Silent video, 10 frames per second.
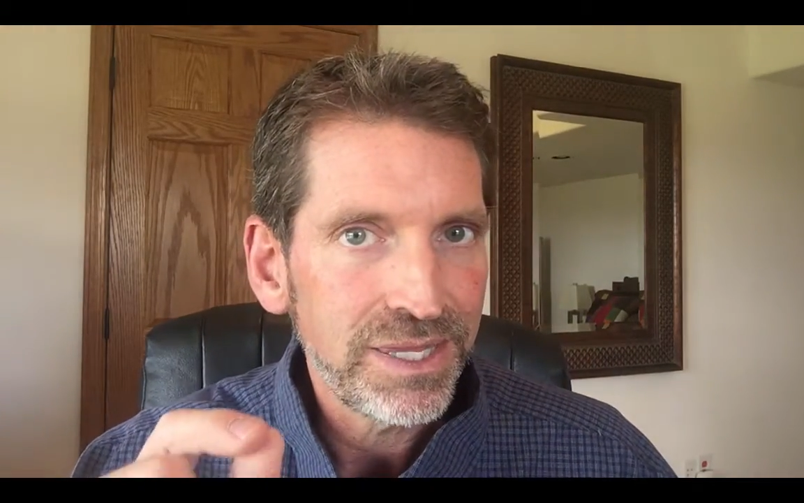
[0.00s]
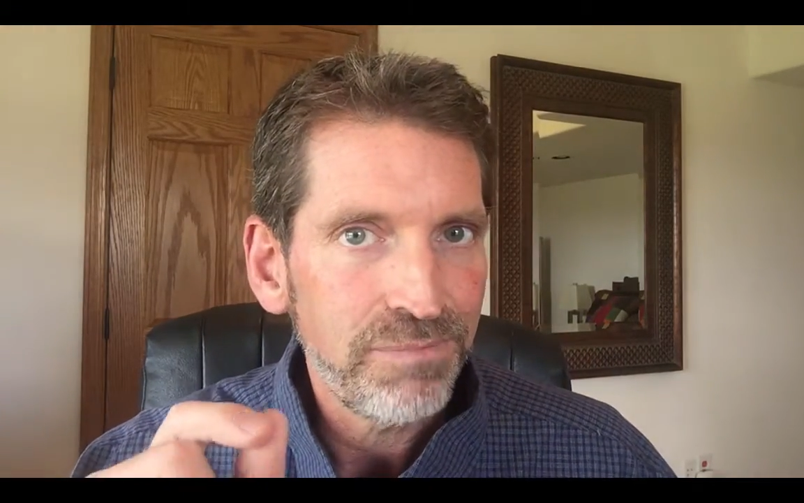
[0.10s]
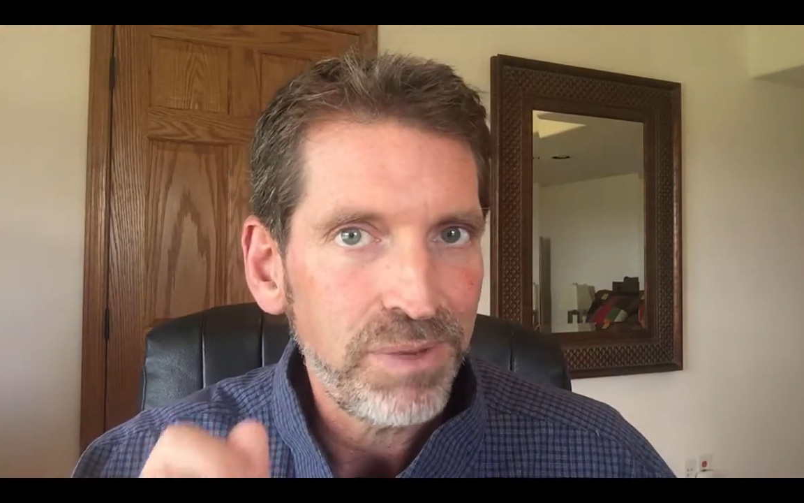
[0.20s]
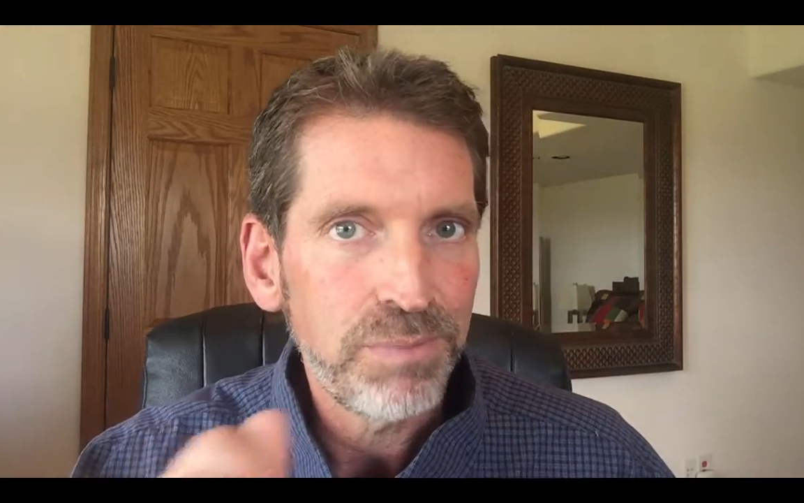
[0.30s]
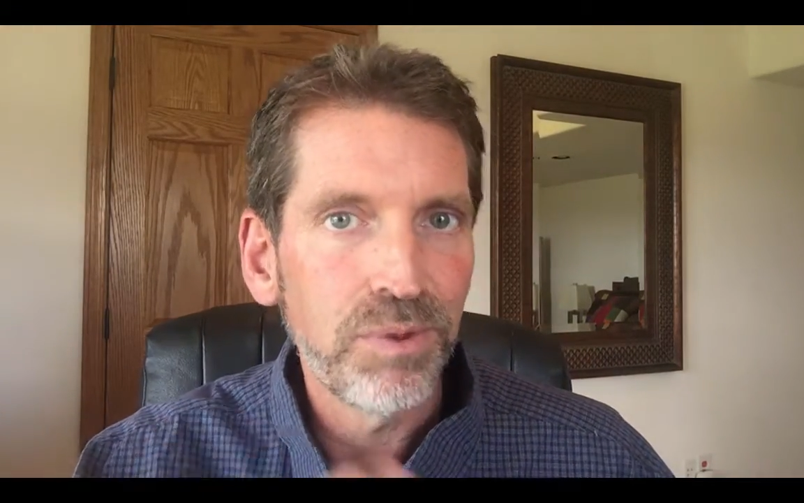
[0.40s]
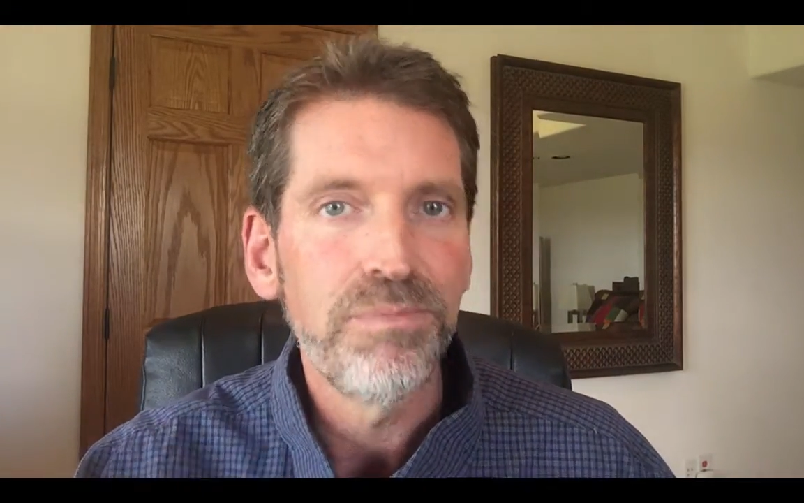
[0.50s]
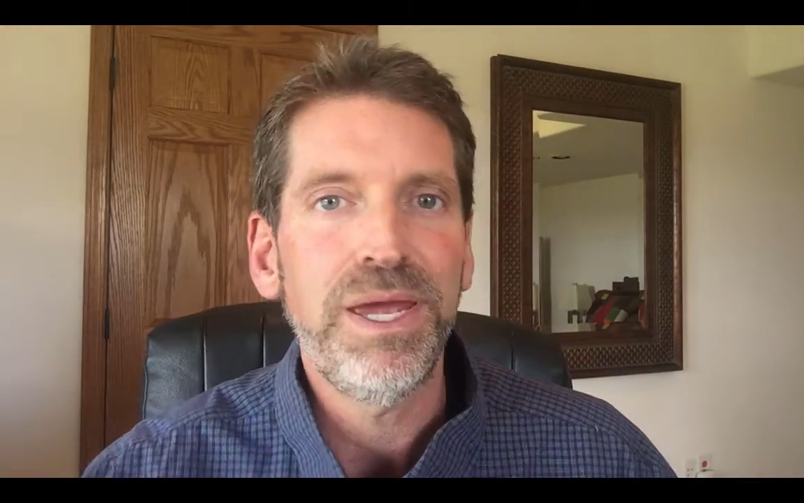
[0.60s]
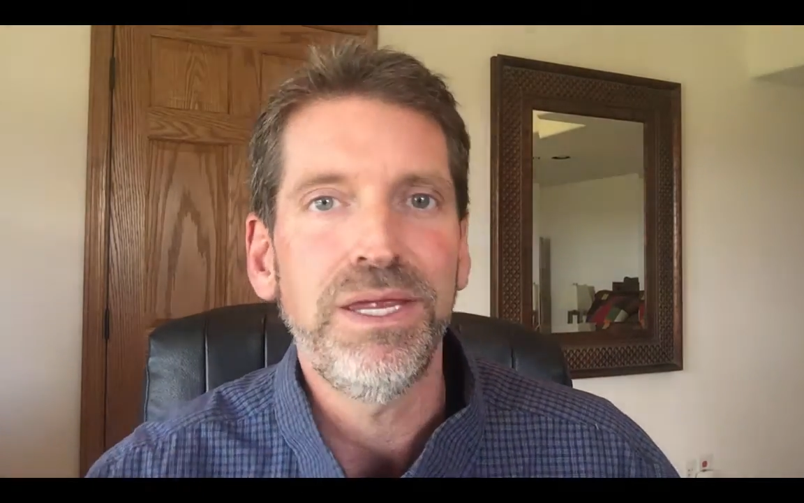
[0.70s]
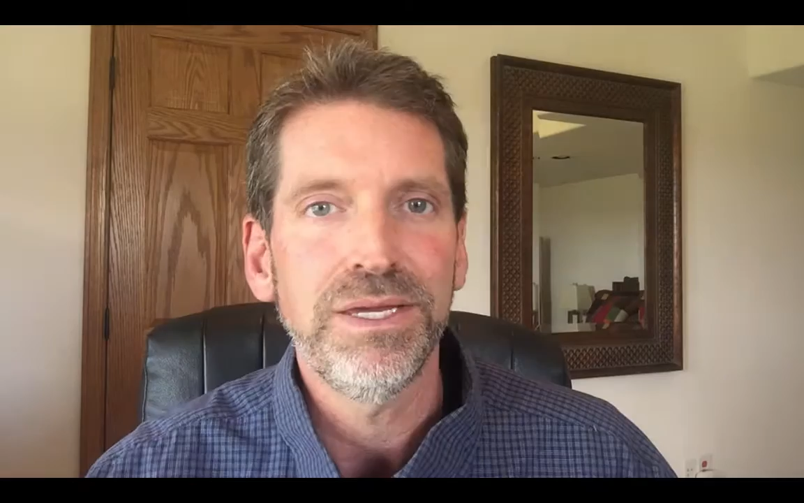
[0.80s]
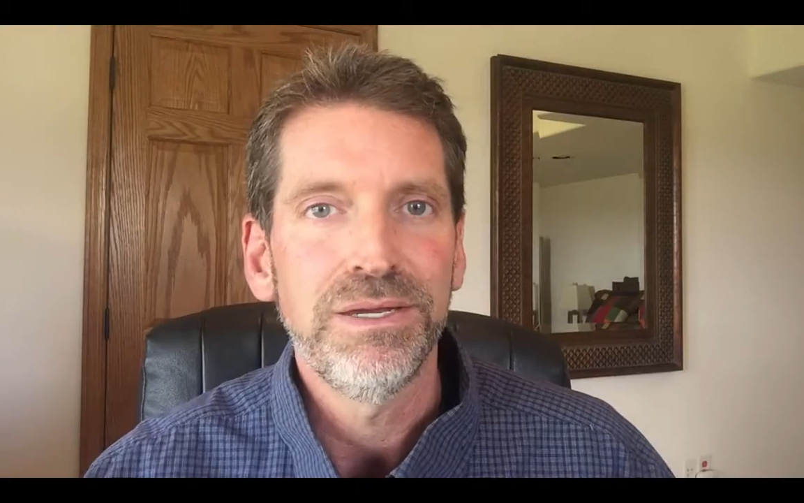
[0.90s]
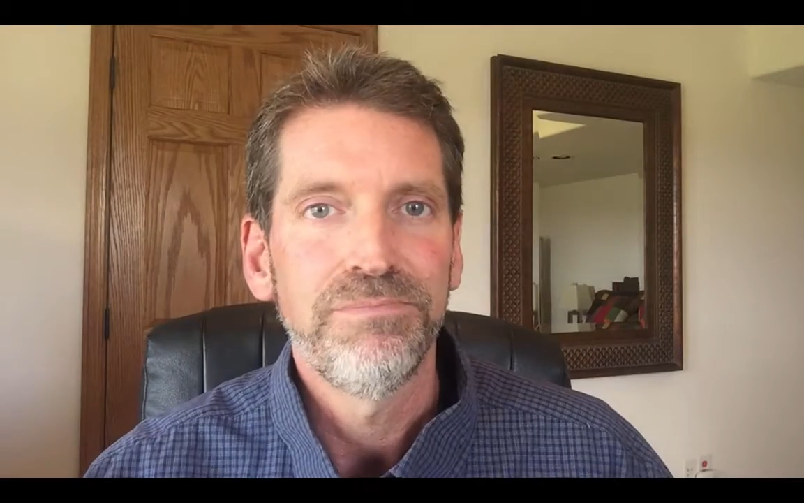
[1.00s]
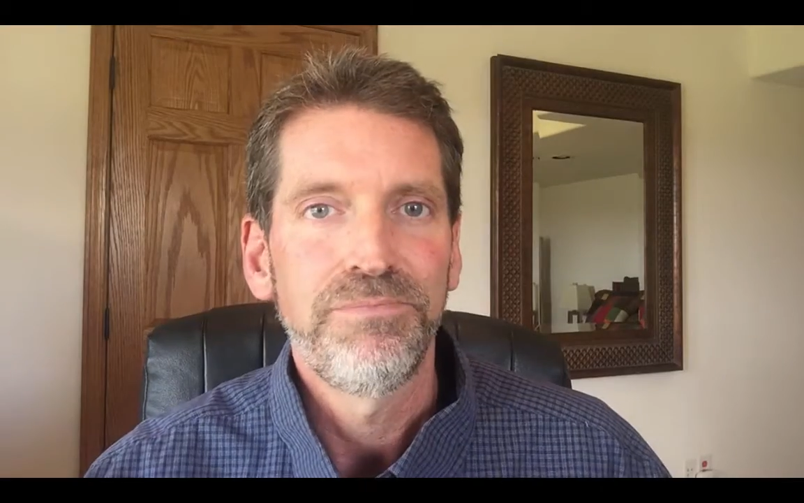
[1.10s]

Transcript: that people make.